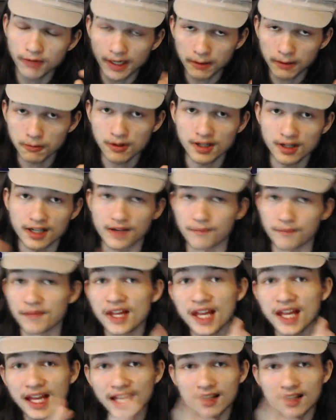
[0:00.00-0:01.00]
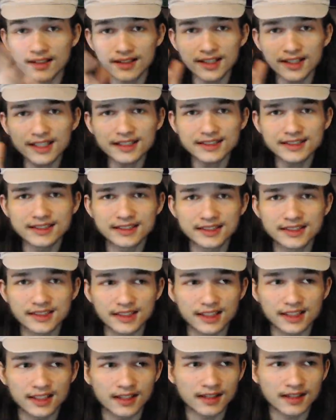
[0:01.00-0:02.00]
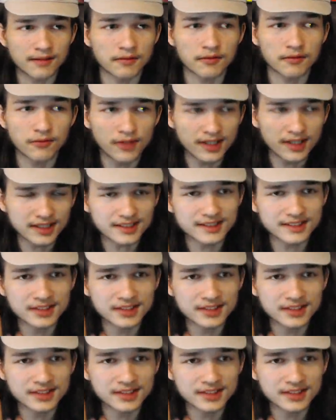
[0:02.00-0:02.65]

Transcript: wrong. At least it was